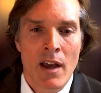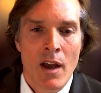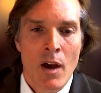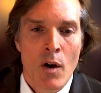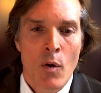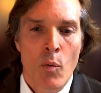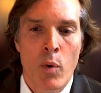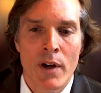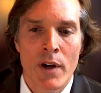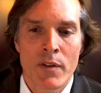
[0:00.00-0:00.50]

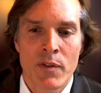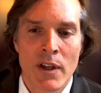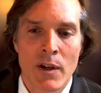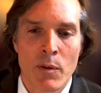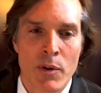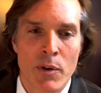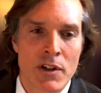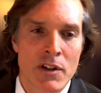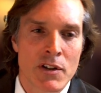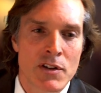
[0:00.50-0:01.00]
One thing
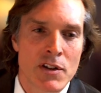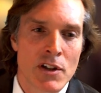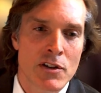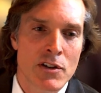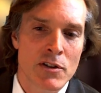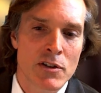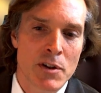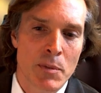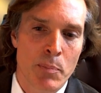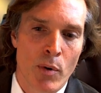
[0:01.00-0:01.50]
with the
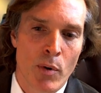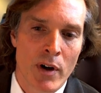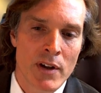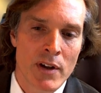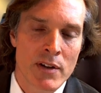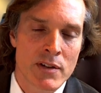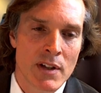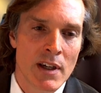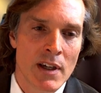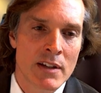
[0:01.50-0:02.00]
decision support
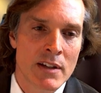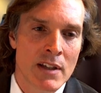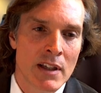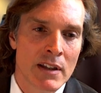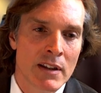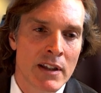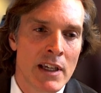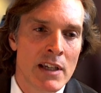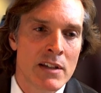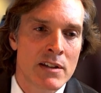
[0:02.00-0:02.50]
is at
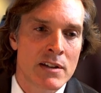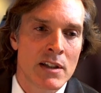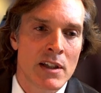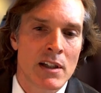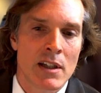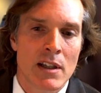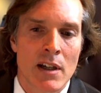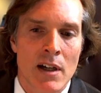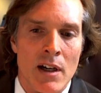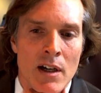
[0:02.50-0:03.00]
least
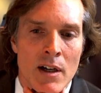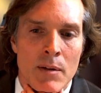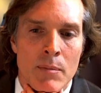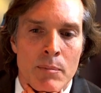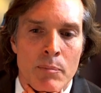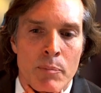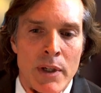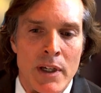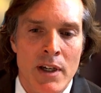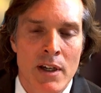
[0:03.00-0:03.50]
it
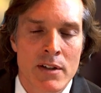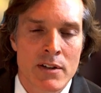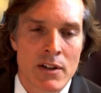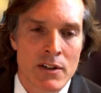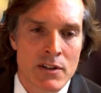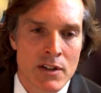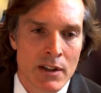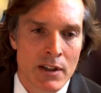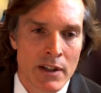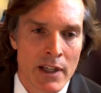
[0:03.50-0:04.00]
because
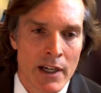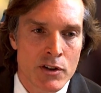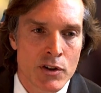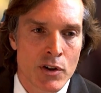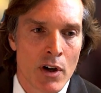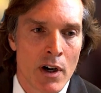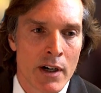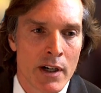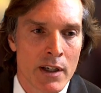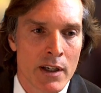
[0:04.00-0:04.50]
it's
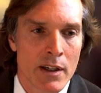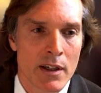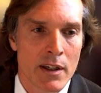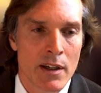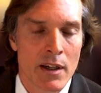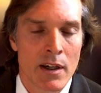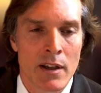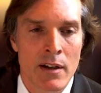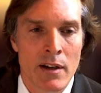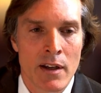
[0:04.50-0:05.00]

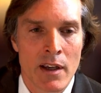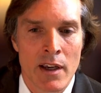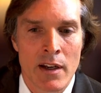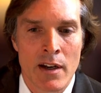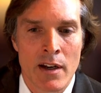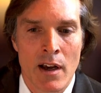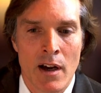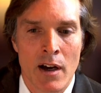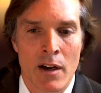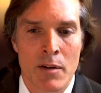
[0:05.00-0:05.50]
electronic
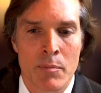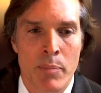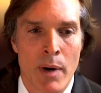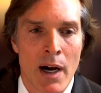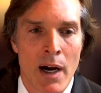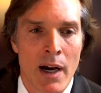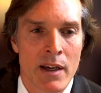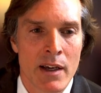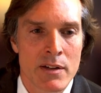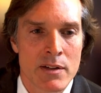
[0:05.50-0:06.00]
and
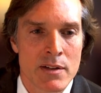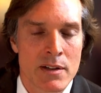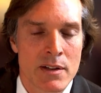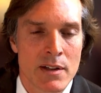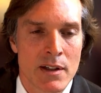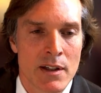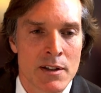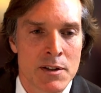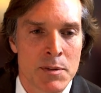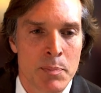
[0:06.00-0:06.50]

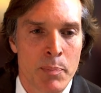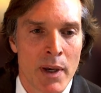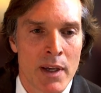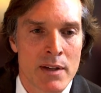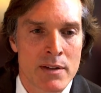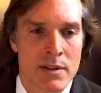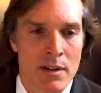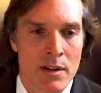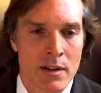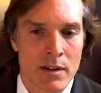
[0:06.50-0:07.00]
unbiased, it's
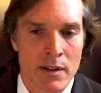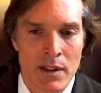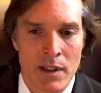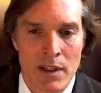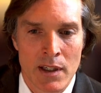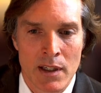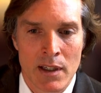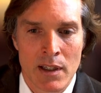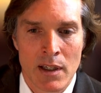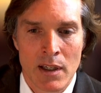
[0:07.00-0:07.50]

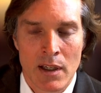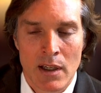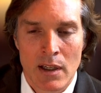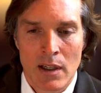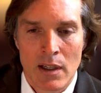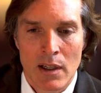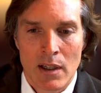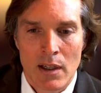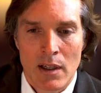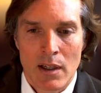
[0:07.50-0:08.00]
basically
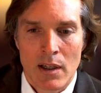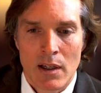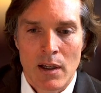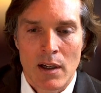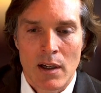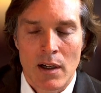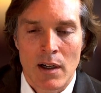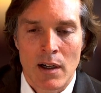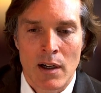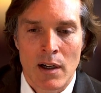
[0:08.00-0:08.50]

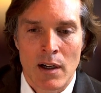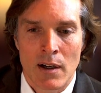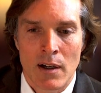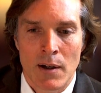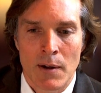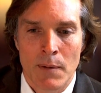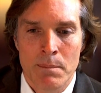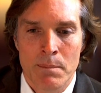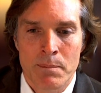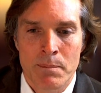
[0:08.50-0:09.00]

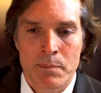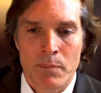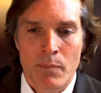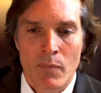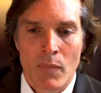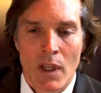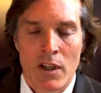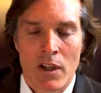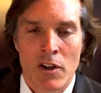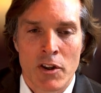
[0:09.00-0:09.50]

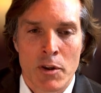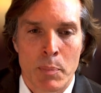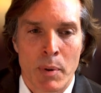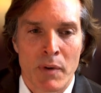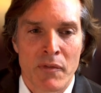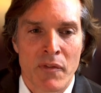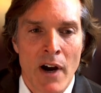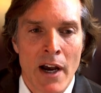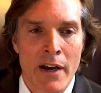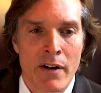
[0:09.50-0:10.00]
the
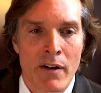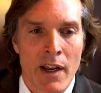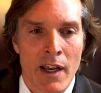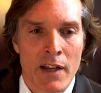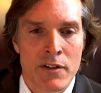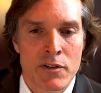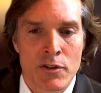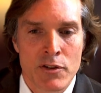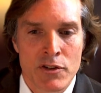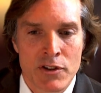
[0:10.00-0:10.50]
provider
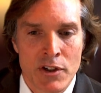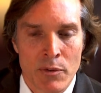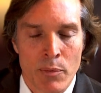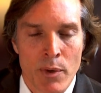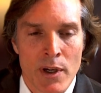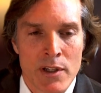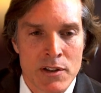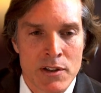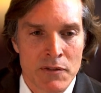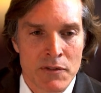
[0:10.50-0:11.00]
enters their
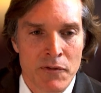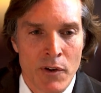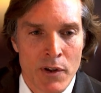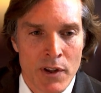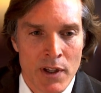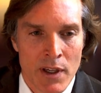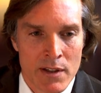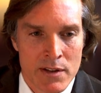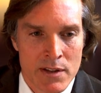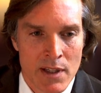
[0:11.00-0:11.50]
reason for
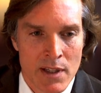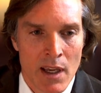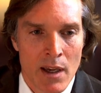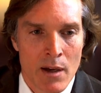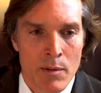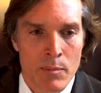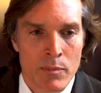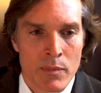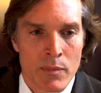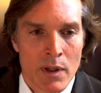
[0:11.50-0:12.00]
the
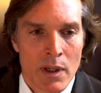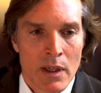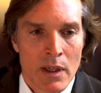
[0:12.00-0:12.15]
exam,